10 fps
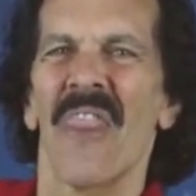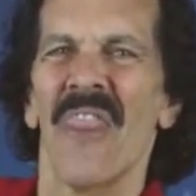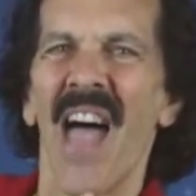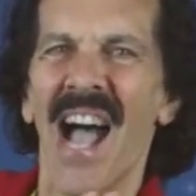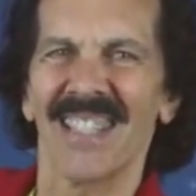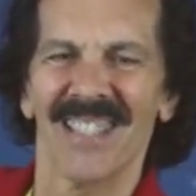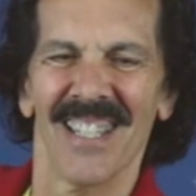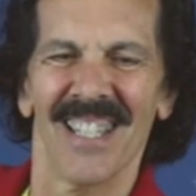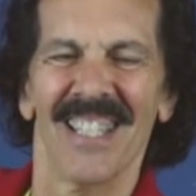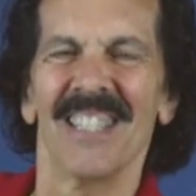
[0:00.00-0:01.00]
That
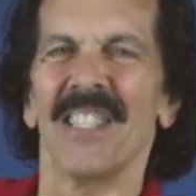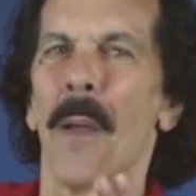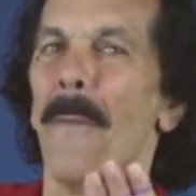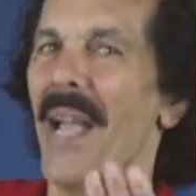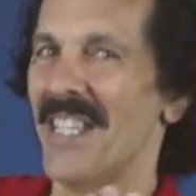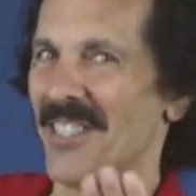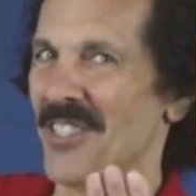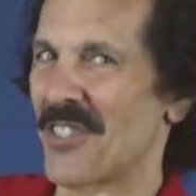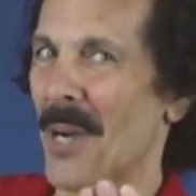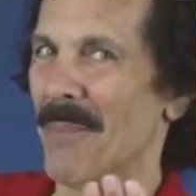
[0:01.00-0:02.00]
is the
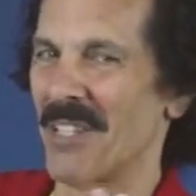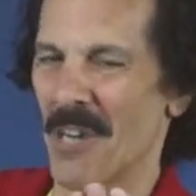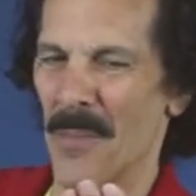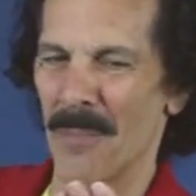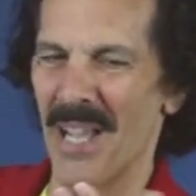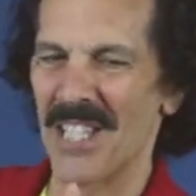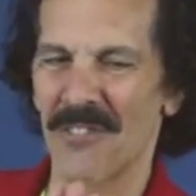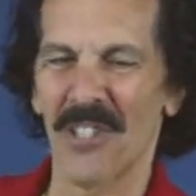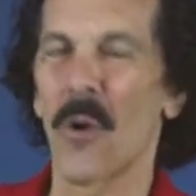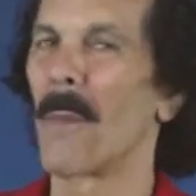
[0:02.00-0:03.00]
amazing jumping rubber band
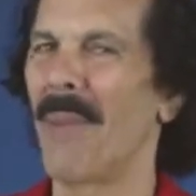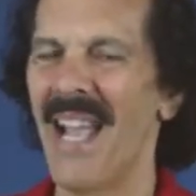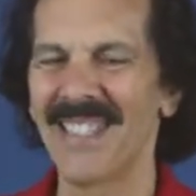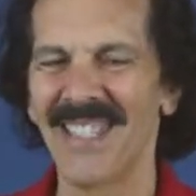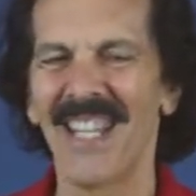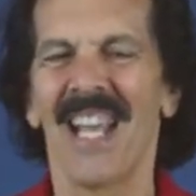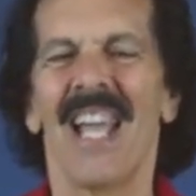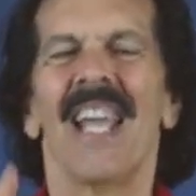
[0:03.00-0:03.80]
trick, or banded.